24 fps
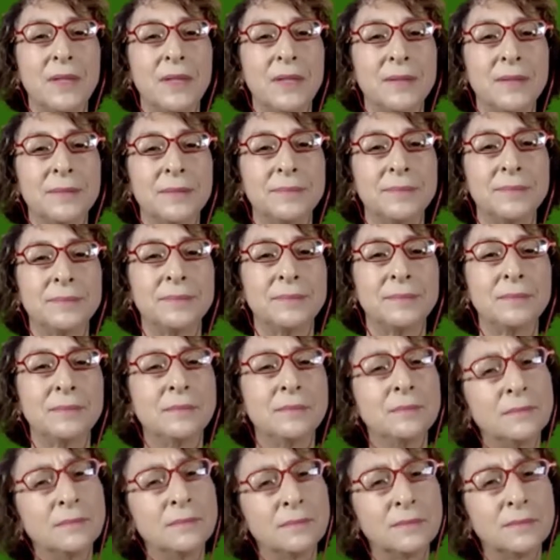
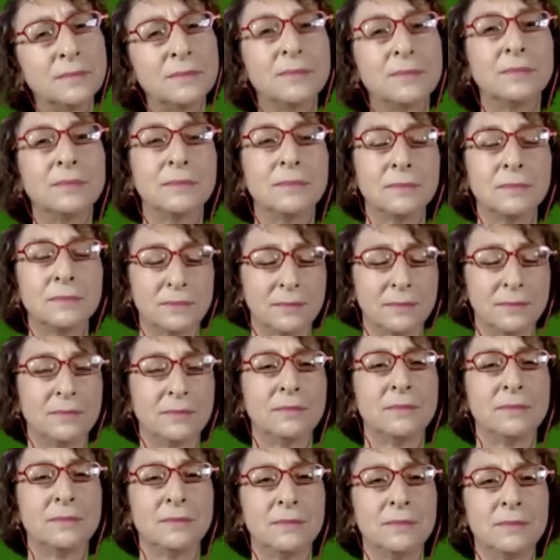
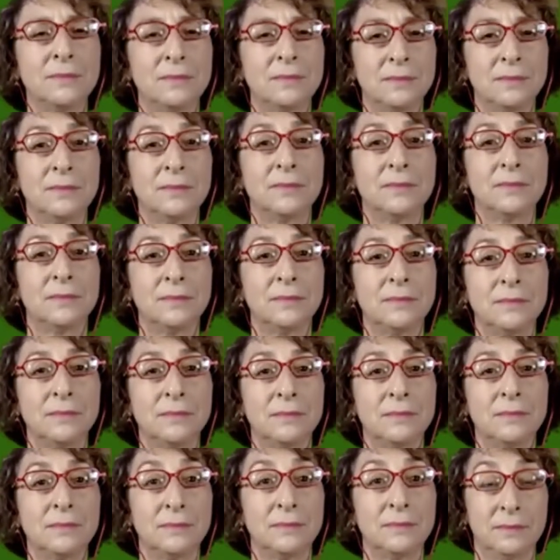
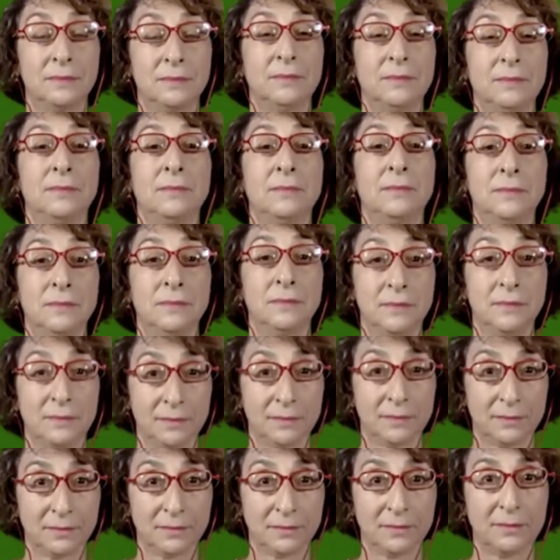
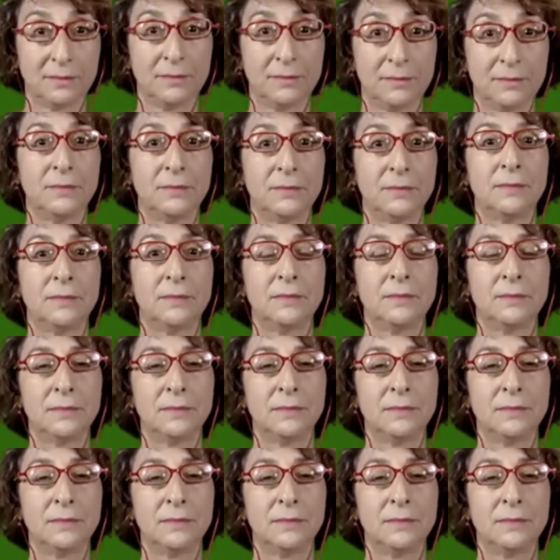The person shown says nothing.